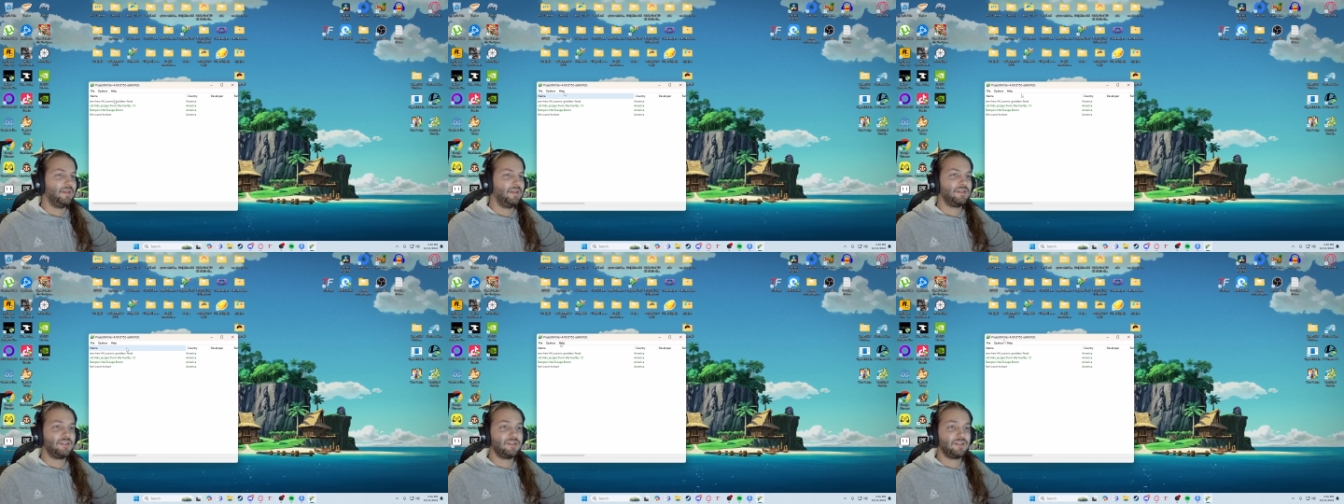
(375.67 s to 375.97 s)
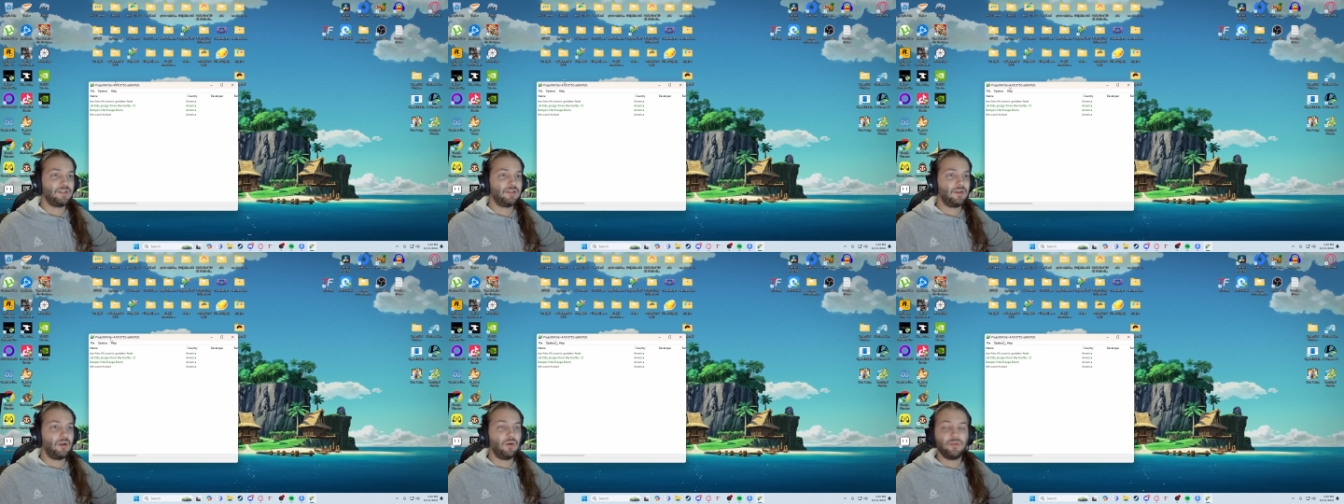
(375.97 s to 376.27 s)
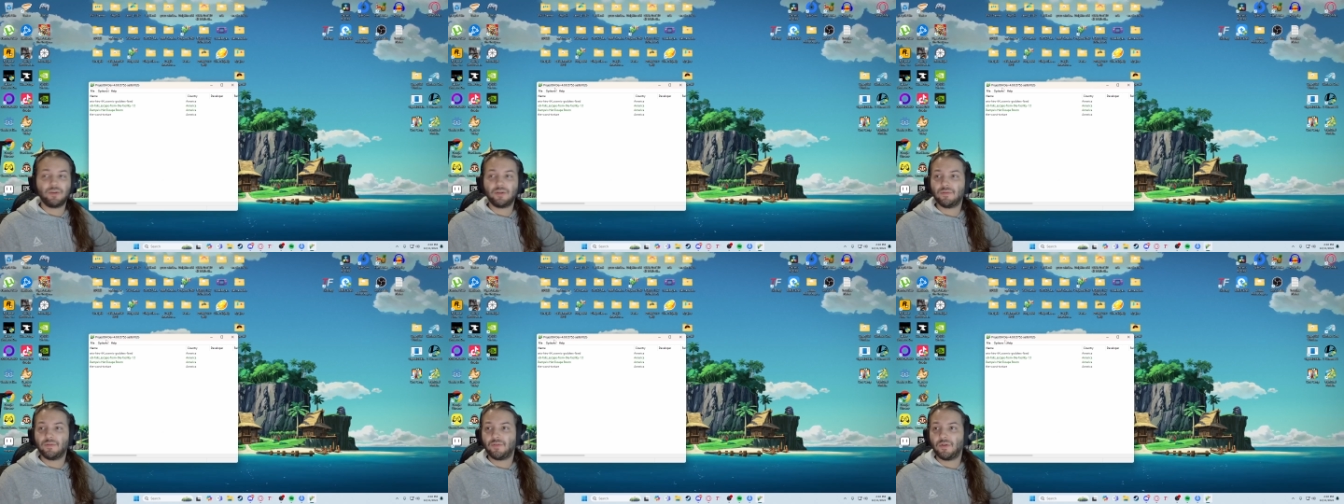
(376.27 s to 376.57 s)
this is an
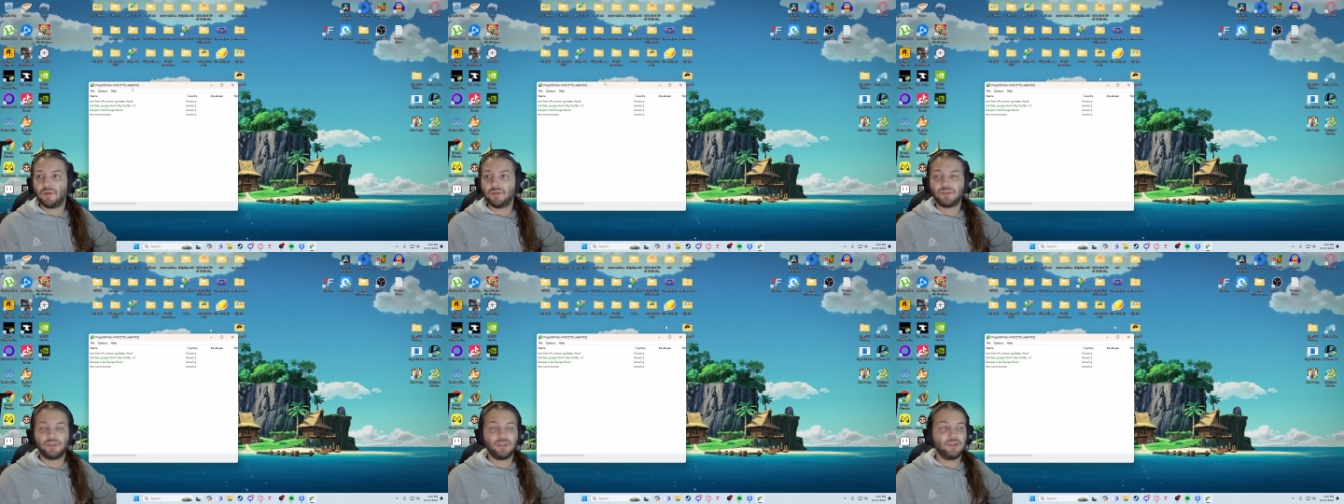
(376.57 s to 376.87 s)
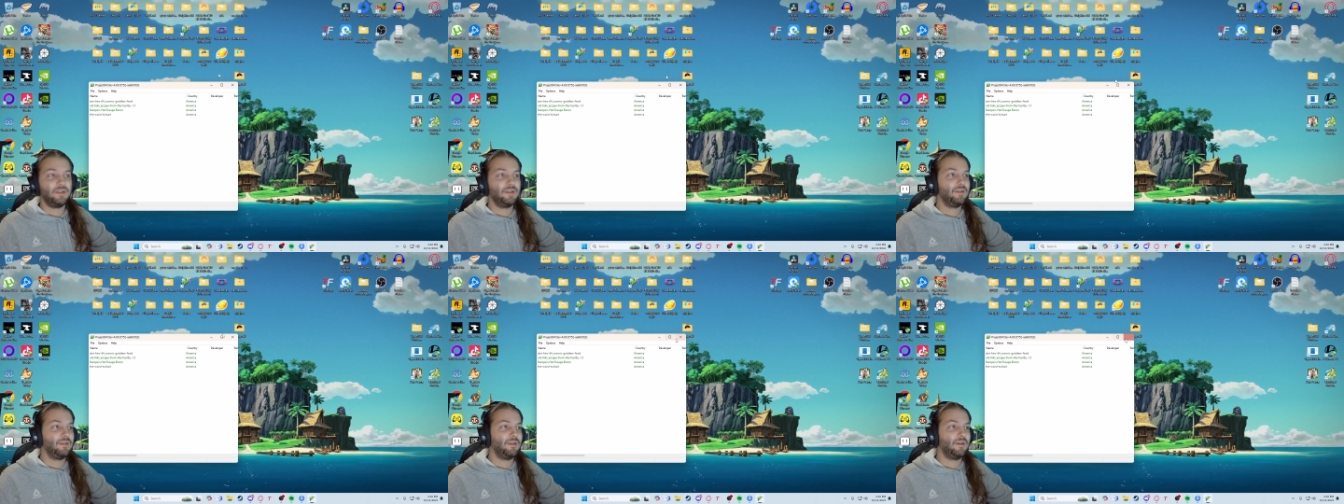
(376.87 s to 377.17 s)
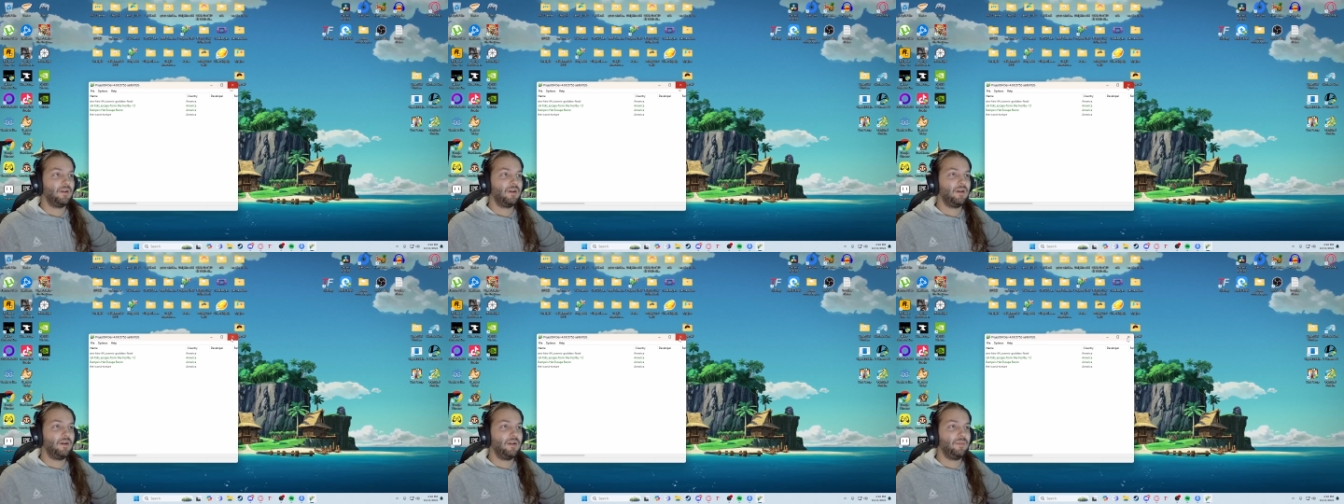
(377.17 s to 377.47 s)
older version
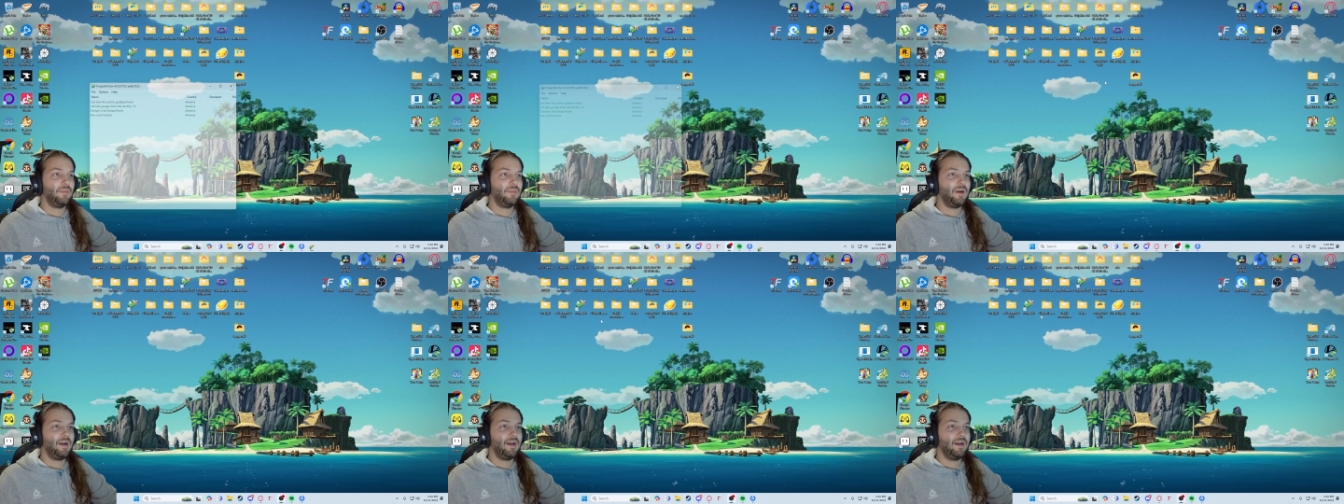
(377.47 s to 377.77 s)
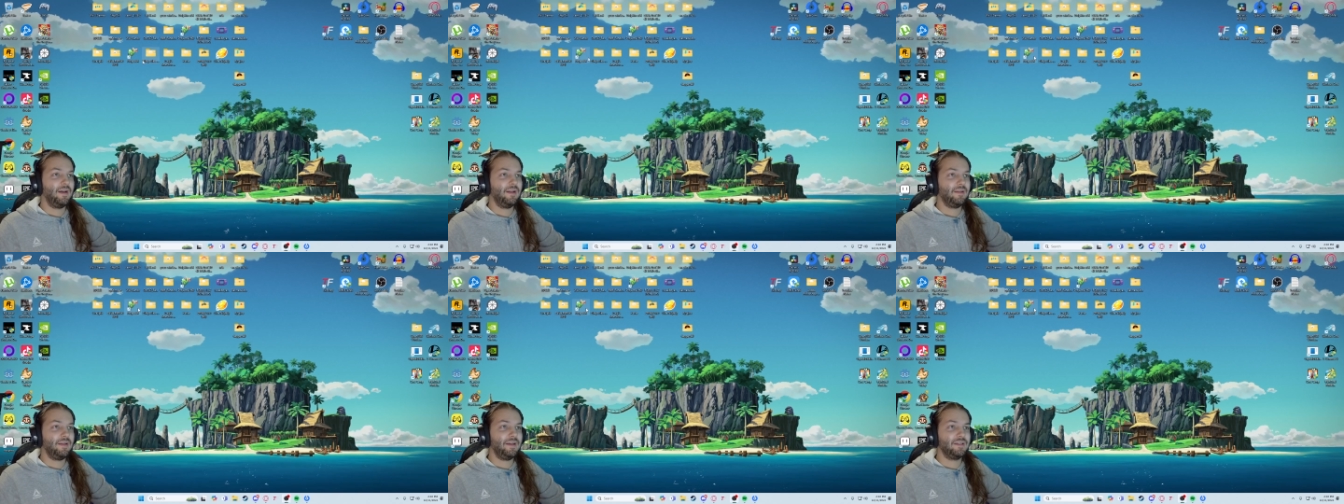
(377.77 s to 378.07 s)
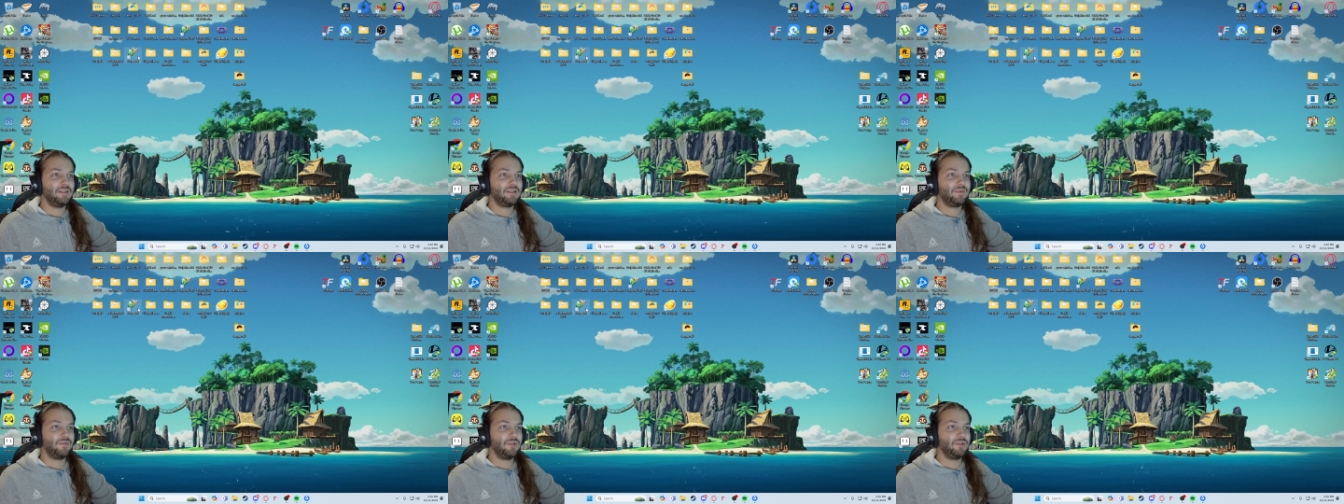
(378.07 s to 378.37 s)
on my
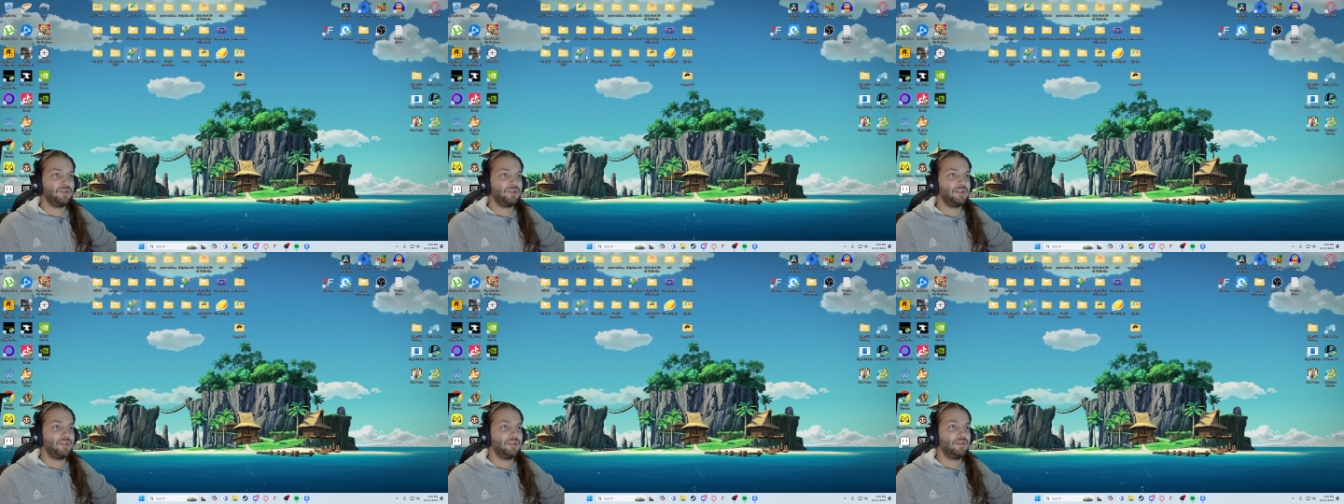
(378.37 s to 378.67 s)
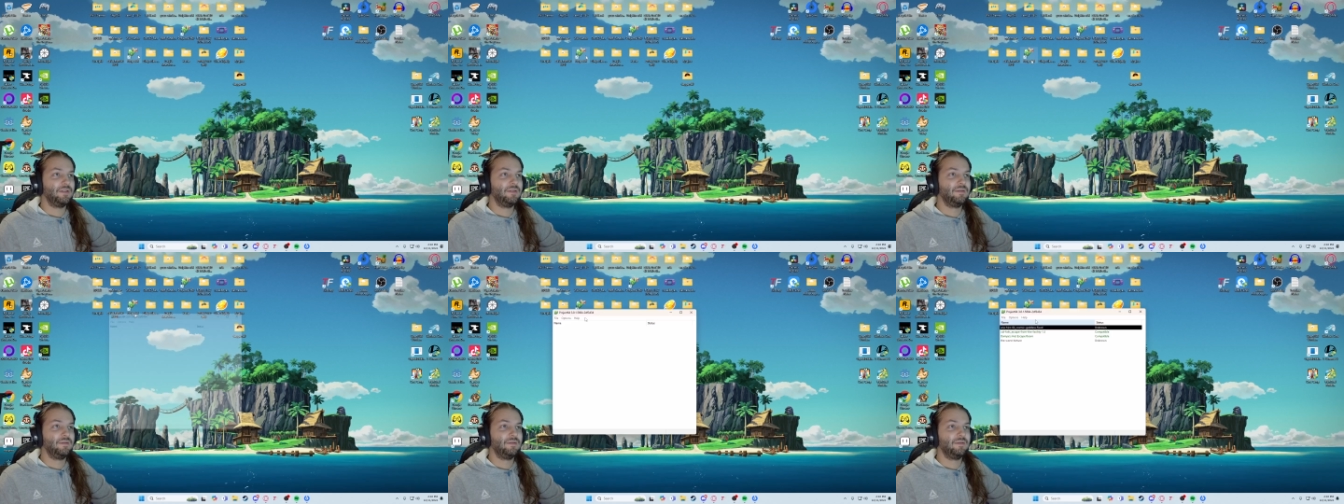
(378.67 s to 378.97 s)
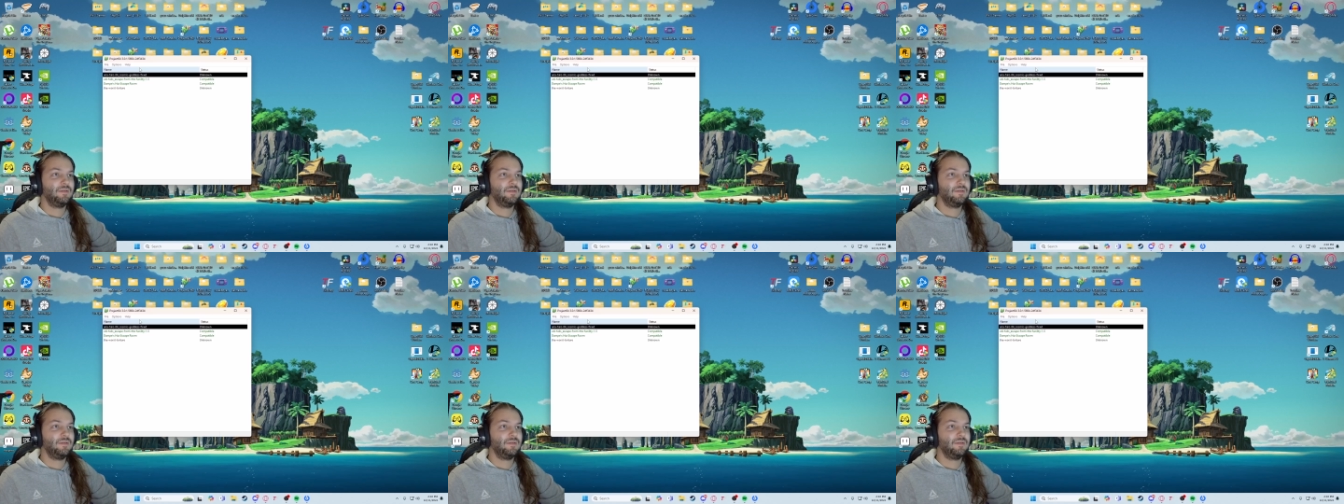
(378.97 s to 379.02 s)
latest version.